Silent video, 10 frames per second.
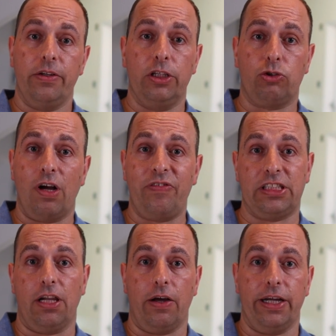The drive
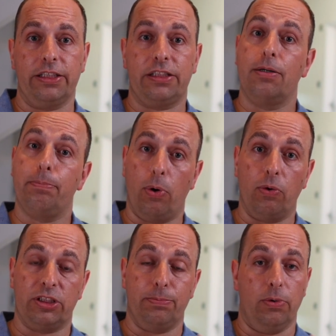is light,
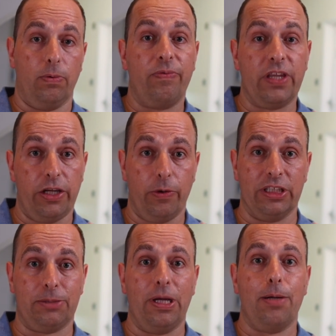portable,
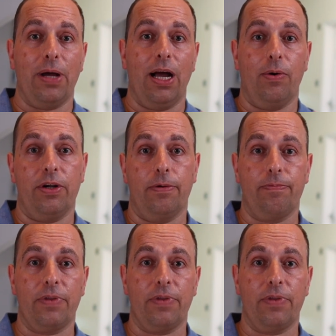USB powered.